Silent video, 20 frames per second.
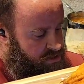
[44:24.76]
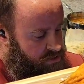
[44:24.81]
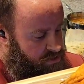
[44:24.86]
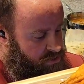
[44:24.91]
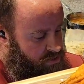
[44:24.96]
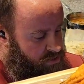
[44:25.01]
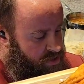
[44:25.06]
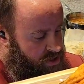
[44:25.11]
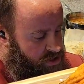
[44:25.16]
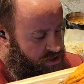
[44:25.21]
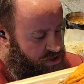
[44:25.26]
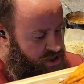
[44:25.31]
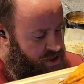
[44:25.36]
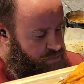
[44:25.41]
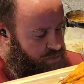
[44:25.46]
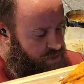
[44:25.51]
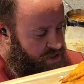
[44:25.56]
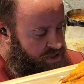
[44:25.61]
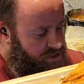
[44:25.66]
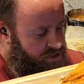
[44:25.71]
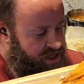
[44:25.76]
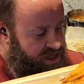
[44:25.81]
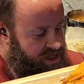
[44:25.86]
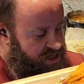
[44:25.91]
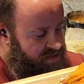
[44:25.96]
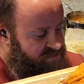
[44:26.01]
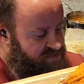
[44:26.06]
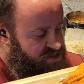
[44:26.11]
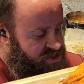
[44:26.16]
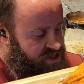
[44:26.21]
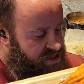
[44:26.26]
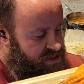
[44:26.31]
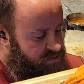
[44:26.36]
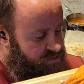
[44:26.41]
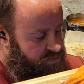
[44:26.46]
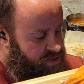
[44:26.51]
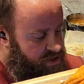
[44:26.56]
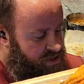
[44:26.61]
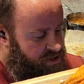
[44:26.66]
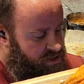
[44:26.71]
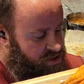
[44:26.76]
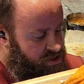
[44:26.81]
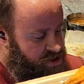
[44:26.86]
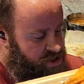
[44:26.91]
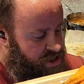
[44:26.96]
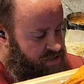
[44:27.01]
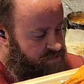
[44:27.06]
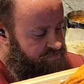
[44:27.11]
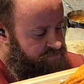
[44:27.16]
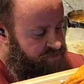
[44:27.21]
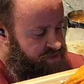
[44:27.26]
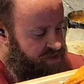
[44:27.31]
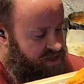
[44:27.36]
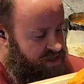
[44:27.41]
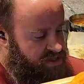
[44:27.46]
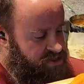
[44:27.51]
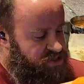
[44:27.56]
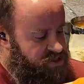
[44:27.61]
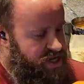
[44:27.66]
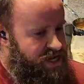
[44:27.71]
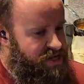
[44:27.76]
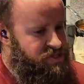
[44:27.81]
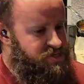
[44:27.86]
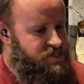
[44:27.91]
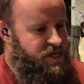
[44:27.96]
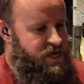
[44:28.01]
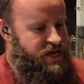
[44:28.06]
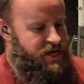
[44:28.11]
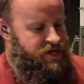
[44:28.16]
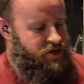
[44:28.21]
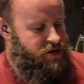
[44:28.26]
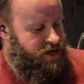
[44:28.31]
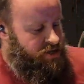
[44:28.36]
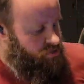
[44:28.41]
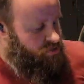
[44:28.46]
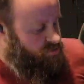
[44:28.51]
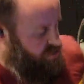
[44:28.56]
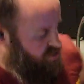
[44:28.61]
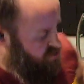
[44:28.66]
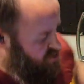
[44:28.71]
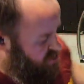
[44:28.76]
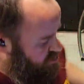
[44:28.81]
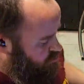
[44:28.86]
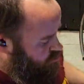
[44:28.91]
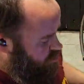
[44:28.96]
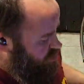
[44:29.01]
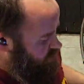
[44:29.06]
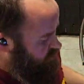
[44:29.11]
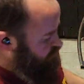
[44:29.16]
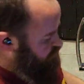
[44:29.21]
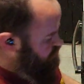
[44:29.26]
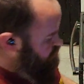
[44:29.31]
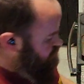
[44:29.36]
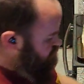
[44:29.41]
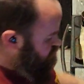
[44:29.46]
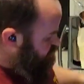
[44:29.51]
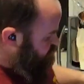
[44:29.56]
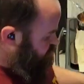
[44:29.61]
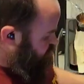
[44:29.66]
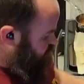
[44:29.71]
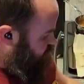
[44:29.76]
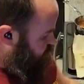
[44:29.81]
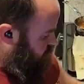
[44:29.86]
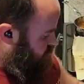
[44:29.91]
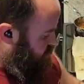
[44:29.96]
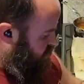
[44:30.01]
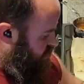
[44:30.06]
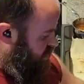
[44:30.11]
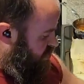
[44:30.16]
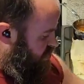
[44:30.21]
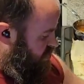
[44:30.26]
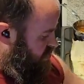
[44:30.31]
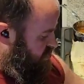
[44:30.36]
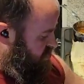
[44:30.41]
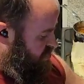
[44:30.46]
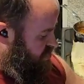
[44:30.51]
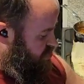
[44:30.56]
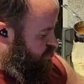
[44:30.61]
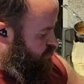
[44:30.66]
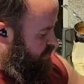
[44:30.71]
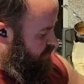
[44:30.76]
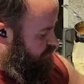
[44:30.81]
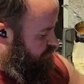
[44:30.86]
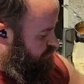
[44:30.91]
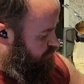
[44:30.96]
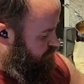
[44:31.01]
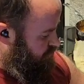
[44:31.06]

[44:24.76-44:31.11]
Woo, so pretty. You can't even see it, but it looks good. It's nice and great. Let's eat one. Let's eat a shrimp.